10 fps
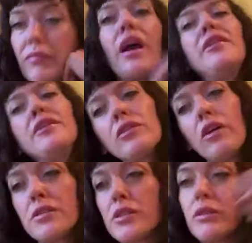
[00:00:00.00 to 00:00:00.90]
And there are
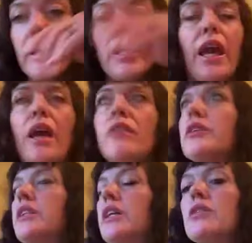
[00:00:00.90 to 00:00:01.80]
also, like
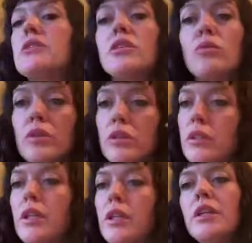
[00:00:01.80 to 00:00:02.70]
everything else in the world,
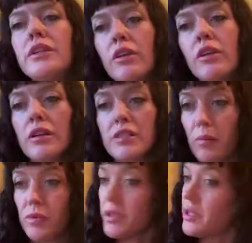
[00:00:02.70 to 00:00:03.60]
there are
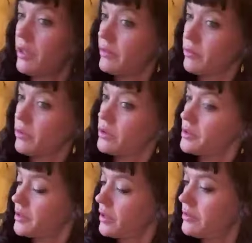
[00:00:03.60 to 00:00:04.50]
exceptions to every rule.
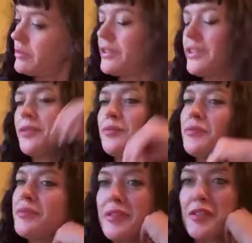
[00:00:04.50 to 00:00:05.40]
So,
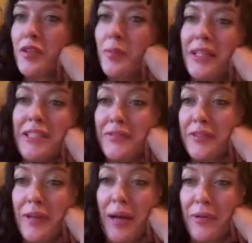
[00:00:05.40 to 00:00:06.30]
there's so many
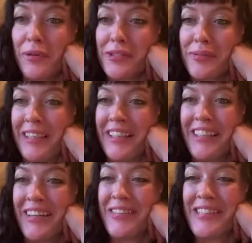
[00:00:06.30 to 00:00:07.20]
different rabbit holes we can
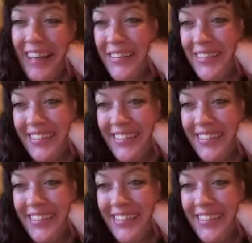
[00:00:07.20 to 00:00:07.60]
go down.